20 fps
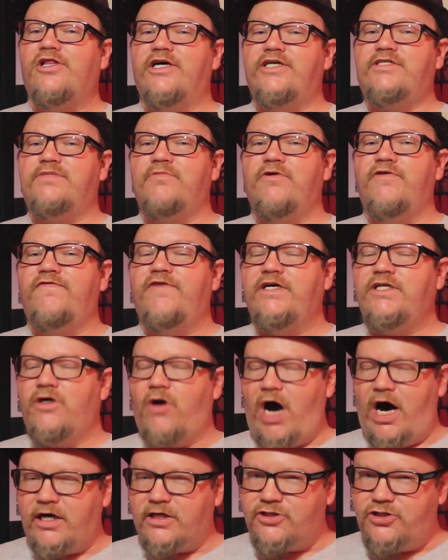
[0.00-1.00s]
let's move into
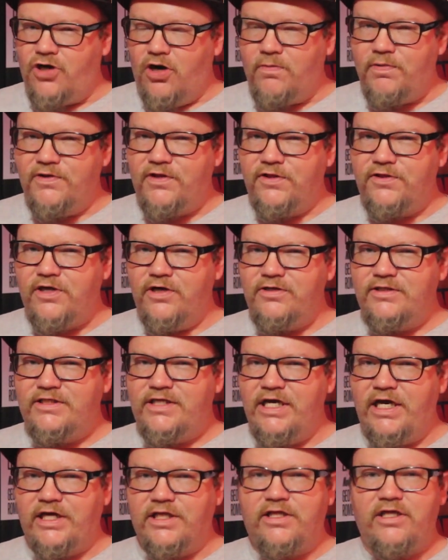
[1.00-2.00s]
October the
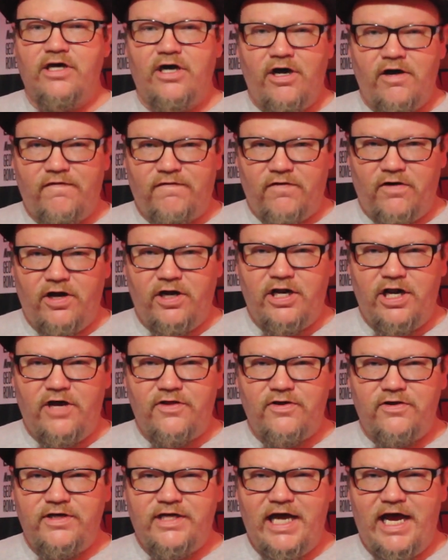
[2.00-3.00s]
13th for
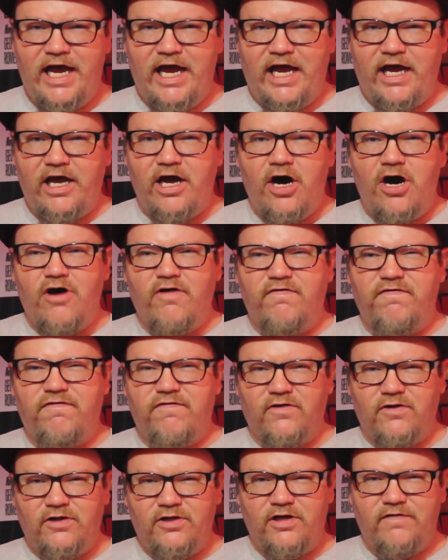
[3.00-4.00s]
another day
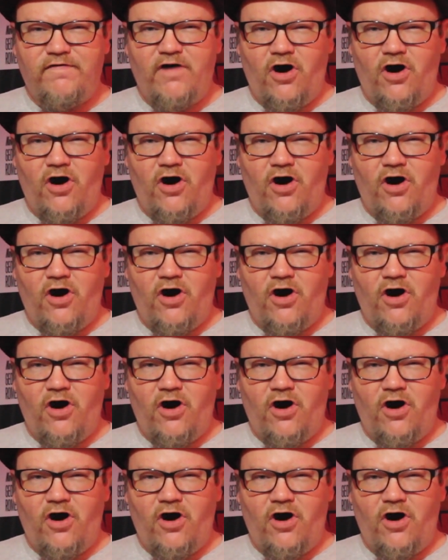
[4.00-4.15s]
full of